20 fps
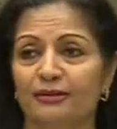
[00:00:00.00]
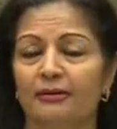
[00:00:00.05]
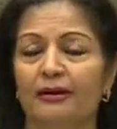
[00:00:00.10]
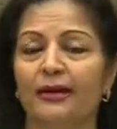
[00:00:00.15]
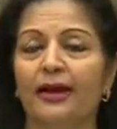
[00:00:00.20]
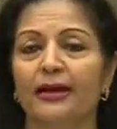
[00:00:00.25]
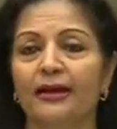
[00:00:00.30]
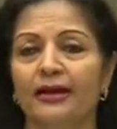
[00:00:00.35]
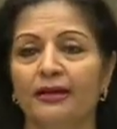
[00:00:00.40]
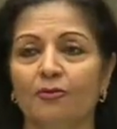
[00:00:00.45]

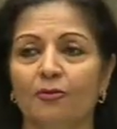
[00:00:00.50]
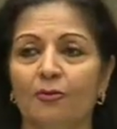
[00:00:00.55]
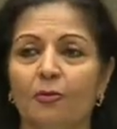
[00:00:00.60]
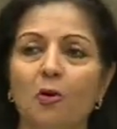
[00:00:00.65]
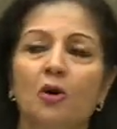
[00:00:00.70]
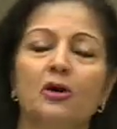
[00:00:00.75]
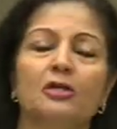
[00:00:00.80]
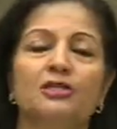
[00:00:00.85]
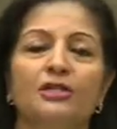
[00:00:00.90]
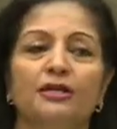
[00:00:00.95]
like
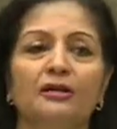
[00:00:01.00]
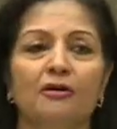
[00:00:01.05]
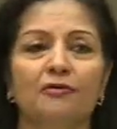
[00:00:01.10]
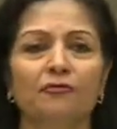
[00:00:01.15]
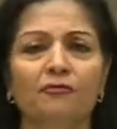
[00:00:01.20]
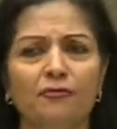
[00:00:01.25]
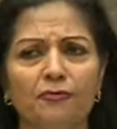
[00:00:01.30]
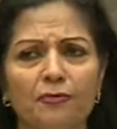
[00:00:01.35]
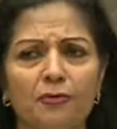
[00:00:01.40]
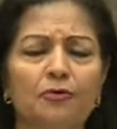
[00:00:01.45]
water,
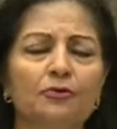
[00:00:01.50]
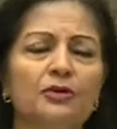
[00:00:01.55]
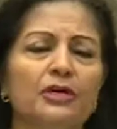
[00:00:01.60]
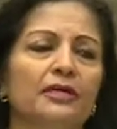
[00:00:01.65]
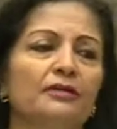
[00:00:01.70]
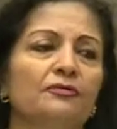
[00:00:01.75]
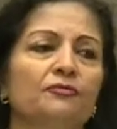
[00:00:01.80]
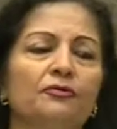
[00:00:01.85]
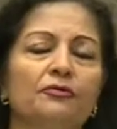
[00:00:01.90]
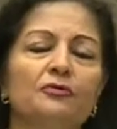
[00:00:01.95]
food,
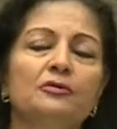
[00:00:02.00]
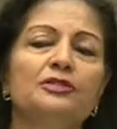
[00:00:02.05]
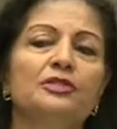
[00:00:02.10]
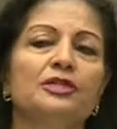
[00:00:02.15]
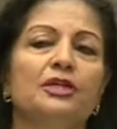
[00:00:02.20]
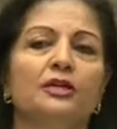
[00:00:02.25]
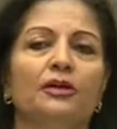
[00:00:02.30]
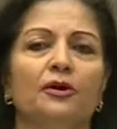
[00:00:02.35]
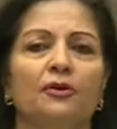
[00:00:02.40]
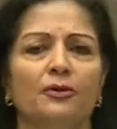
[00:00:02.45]
and food
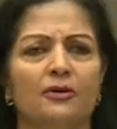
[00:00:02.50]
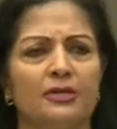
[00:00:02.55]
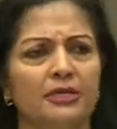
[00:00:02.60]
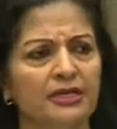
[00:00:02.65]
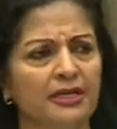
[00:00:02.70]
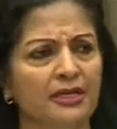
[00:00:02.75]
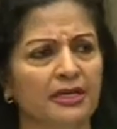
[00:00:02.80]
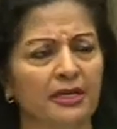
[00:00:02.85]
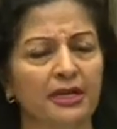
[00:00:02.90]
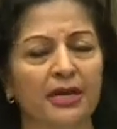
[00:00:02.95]

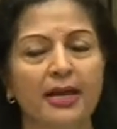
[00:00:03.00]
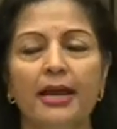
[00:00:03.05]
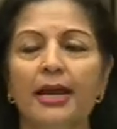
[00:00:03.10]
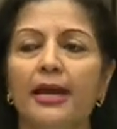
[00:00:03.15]
security,